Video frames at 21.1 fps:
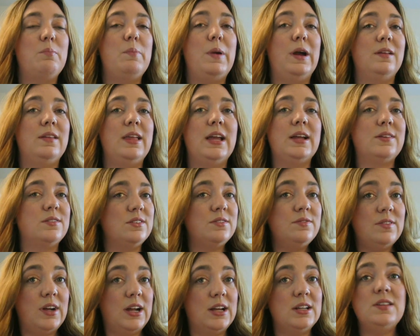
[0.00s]
bare legs are
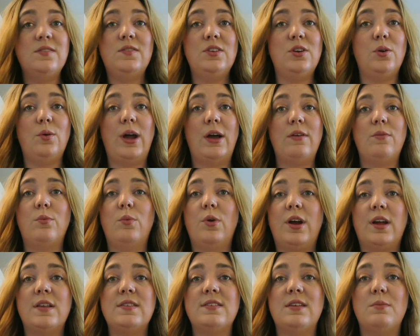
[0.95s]
fine if you
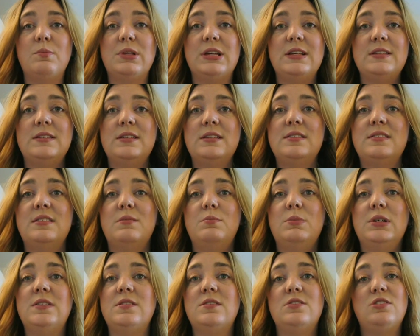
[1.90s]
work at some places. Some
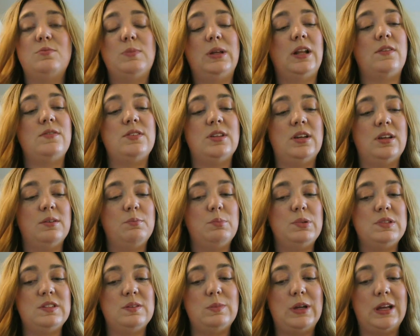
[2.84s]
places you might have to
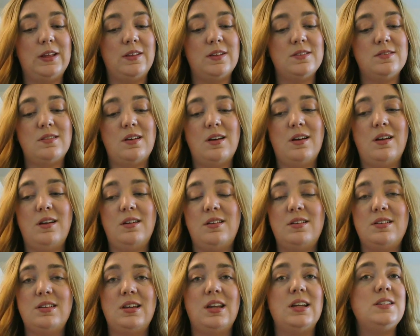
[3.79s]
put some nylons on
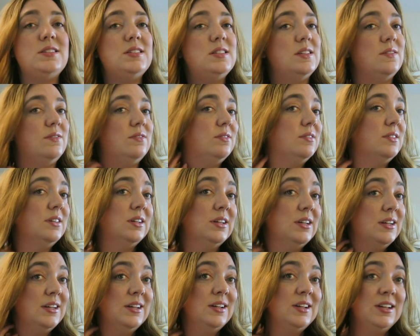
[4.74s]
or tights if,
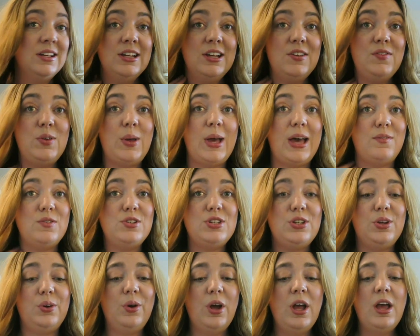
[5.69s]
if you have
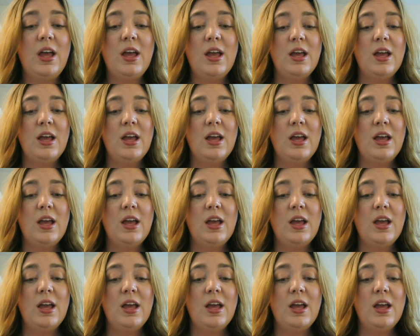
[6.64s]
to.